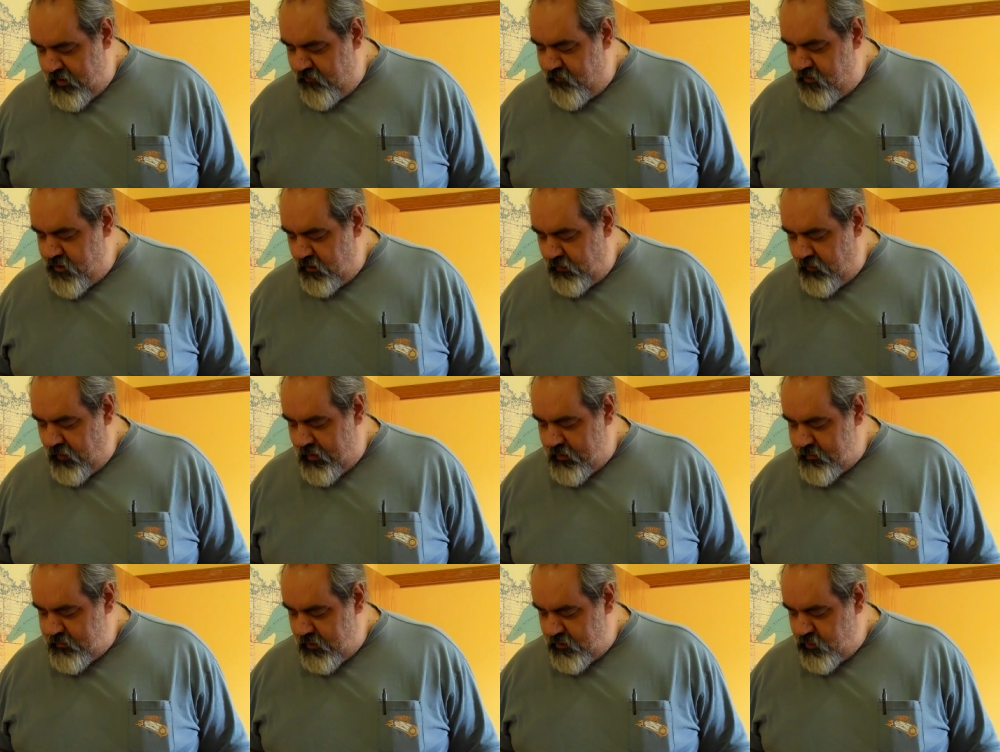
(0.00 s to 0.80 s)

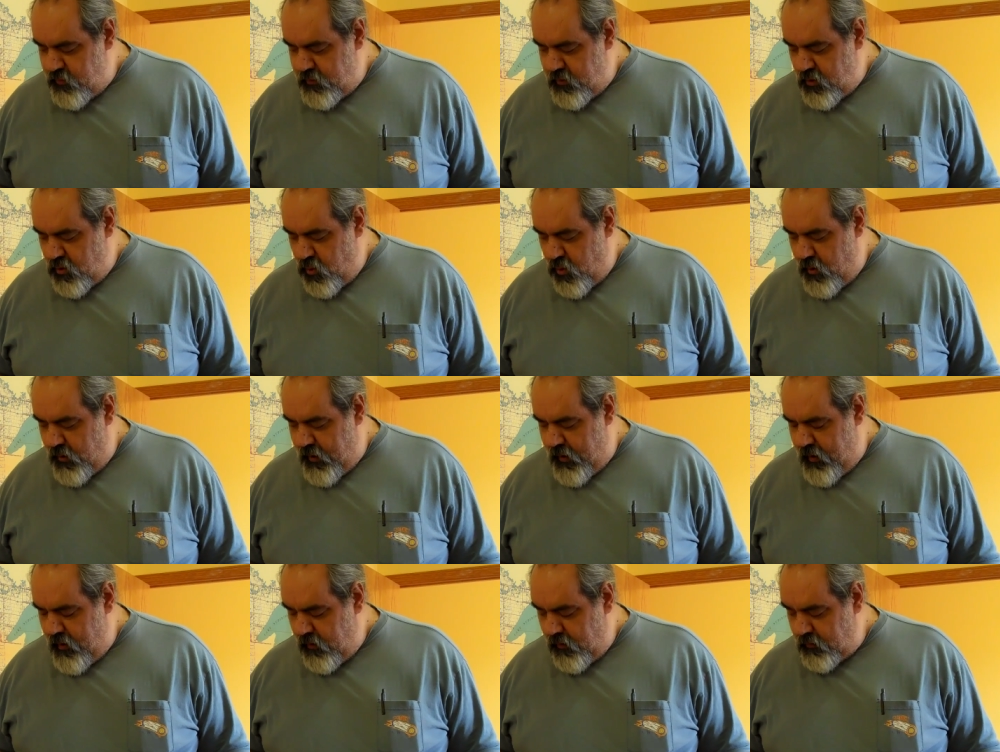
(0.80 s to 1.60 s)
nevertheless that's what the
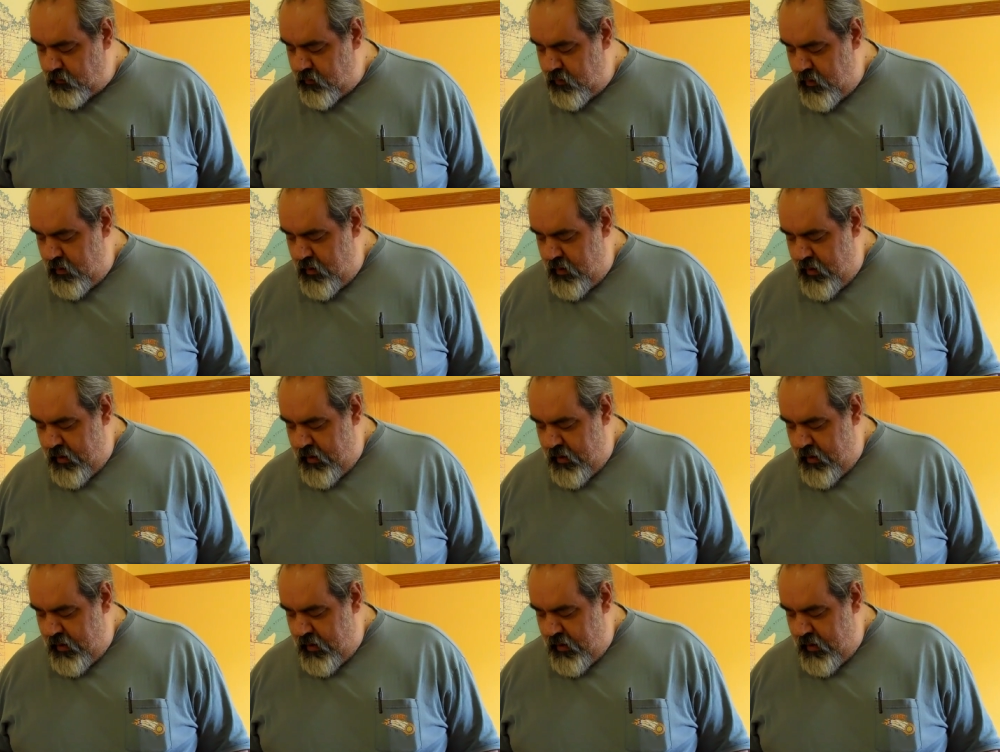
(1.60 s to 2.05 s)
court held